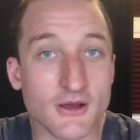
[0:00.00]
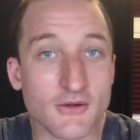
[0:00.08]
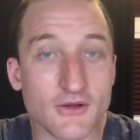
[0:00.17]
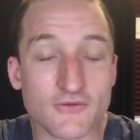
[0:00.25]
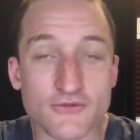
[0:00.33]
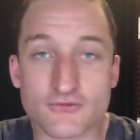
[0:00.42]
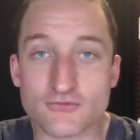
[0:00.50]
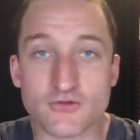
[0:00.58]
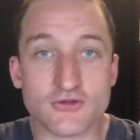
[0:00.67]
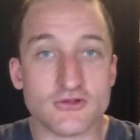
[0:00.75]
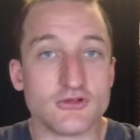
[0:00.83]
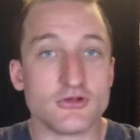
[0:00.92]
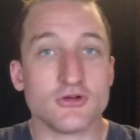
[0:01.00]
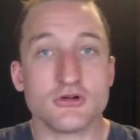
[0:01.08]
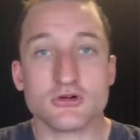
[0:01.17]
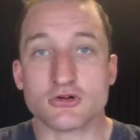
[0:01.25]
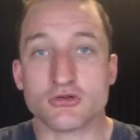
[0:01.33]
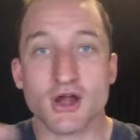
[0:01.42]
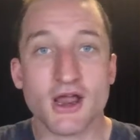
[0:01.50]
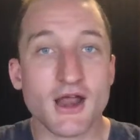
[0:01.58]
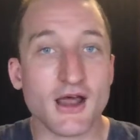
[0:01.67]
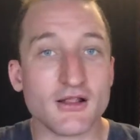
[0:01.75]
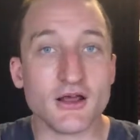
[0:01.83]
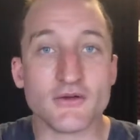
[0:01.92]
If, if you do, great,
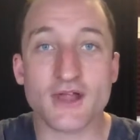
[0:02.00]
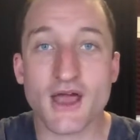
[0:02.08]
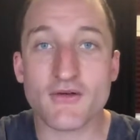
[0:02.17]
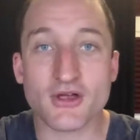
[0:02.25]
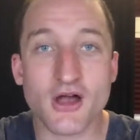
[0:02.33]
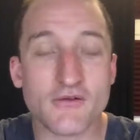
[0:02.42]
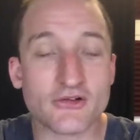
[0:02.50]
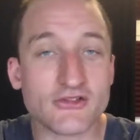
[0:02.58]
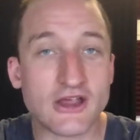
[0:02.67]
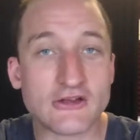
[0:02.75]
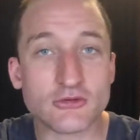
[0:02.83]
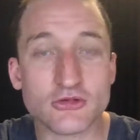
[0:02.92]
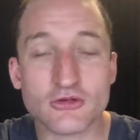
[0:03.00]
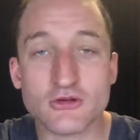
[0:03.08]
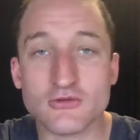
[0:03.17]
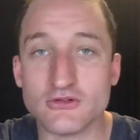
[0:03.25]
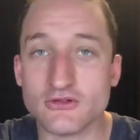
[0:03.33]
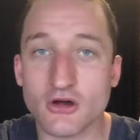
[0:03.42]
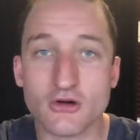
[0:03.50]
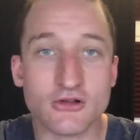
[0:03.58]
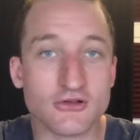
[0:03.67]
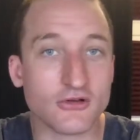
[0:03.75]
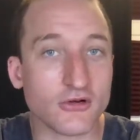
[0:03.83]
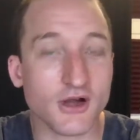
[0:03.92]
I'd love to have a conversation with you. If you don't,
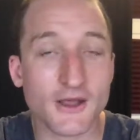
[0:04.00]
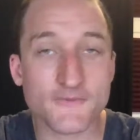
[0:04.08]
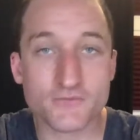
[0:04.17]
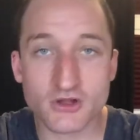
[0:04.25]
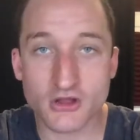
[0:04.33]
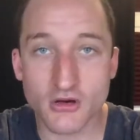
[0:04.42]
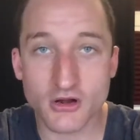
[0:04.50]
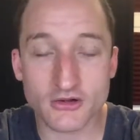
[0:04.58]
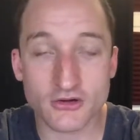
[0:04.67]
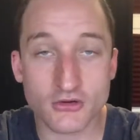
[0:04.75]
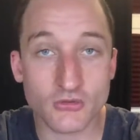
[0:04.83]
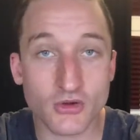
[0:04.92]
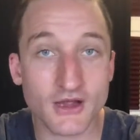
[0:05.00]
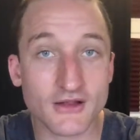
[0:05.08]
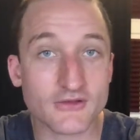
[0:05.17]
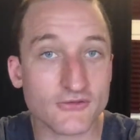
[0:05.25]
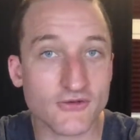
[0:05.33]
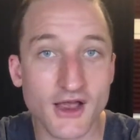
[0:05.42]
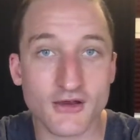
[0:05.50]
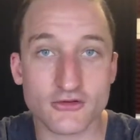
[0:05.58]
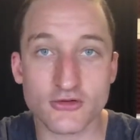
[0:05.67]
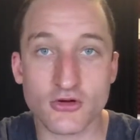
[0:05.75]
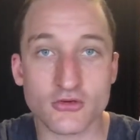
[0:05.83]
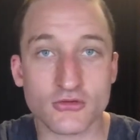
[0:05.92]
it's all right. You go on your own way, it's fine. There's
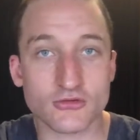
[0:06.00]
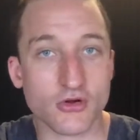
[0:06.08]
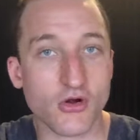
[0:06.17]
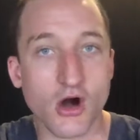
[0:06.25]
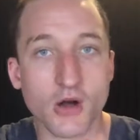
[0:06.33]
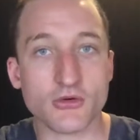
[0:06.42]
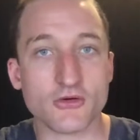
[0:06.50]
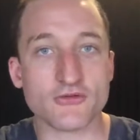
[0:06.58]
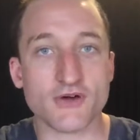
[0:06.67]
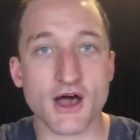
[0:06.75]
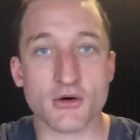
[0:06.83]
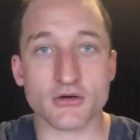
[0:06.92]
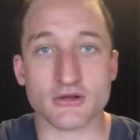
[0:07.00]
no, no harm, no foul.